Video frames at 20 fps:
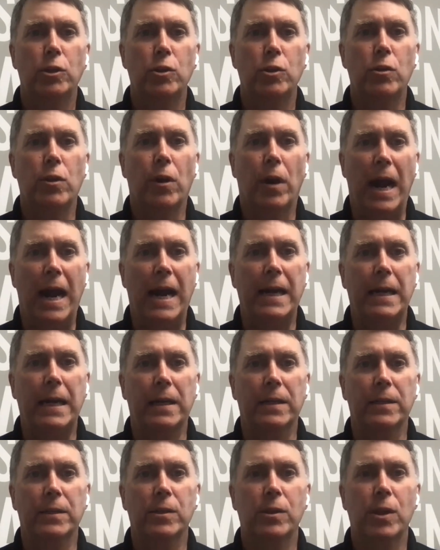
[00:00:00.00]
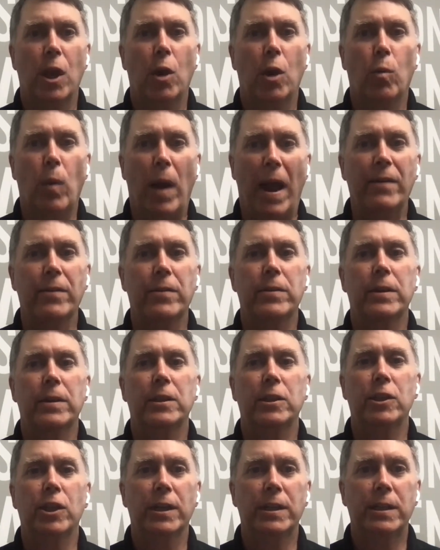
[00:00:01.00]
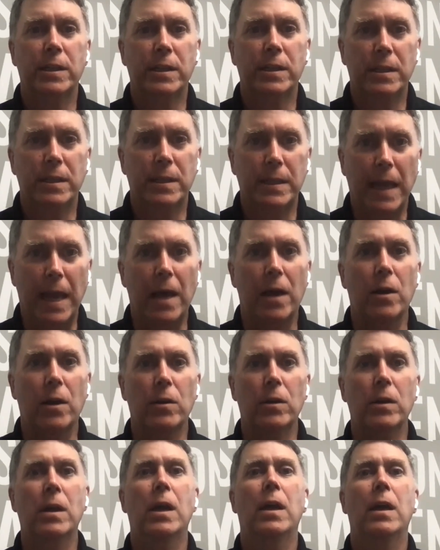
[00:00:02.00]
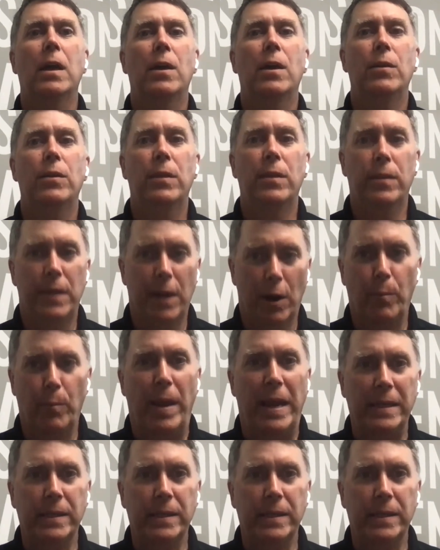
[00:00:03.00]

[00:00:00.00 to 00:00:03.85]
to their audience rather than just sell their